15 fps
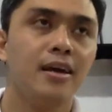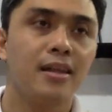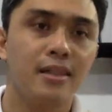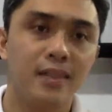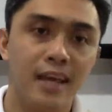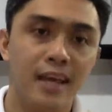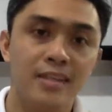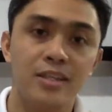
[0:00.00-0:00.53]

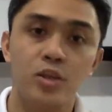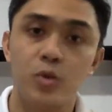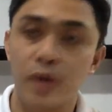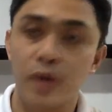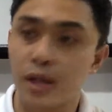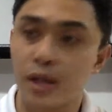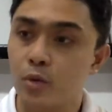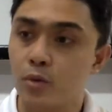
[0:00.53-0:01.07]
things that you
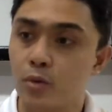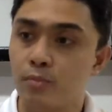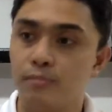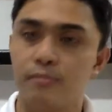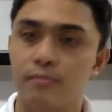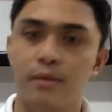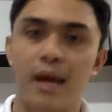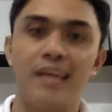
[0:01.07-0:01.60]
can do.
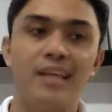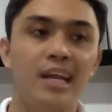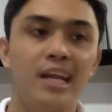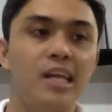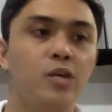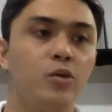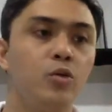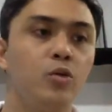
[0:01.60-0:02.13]
Ideally,
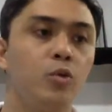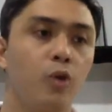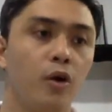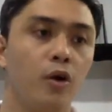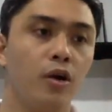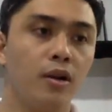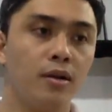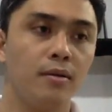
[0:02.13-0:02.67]
you do
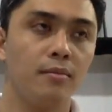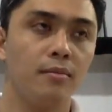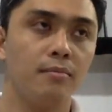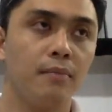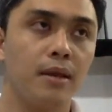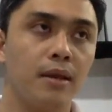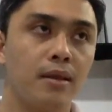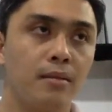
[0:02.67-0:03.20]
all,
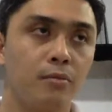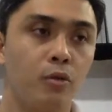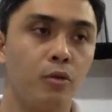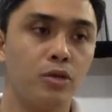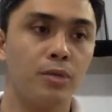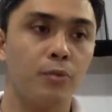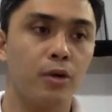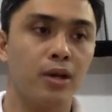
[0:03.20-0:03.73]
but
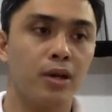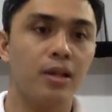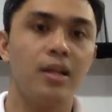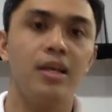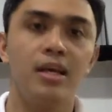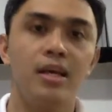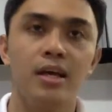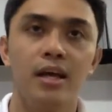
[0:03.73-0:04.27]
most
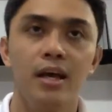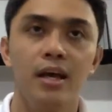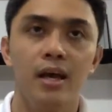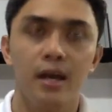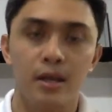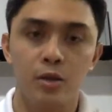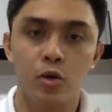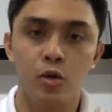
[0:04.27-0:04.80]
importantly,
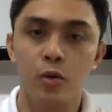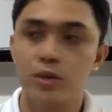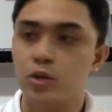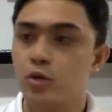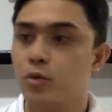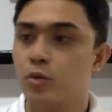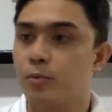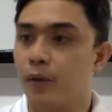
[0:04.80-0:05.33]
do what you
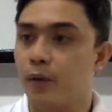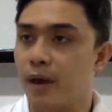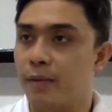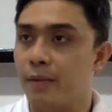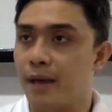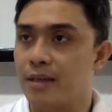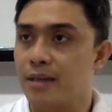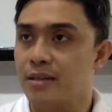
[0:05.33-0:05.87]
do
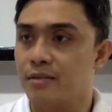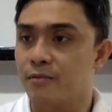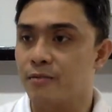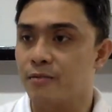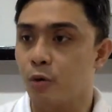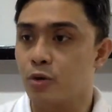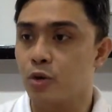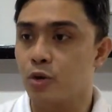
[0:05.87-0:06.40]
best,
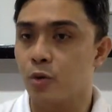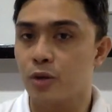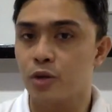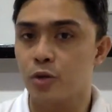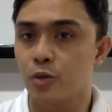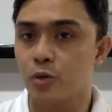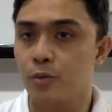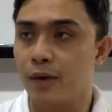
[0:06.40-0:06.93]
focus on what you
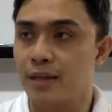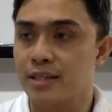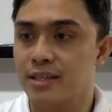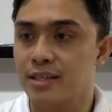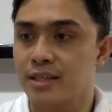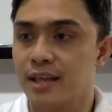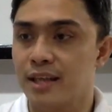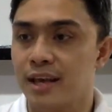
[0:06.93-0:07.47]
do
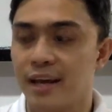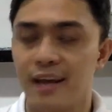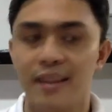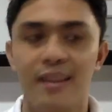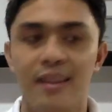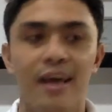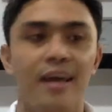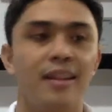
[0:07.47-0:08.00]
best,
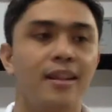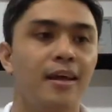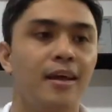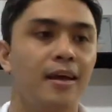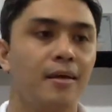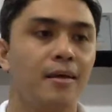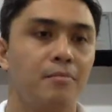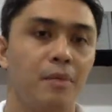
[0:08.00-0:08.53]
and then
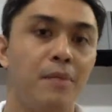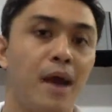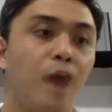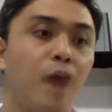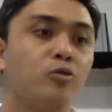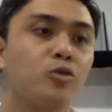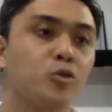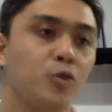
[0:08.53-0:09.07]
maybe
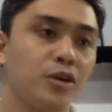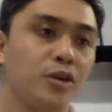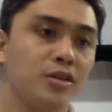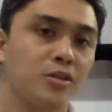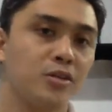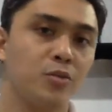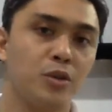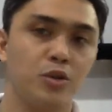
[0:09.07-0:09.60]

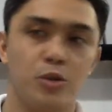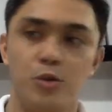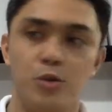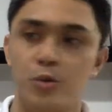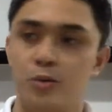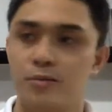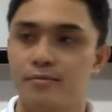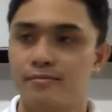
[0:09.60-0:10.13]
outsource what you do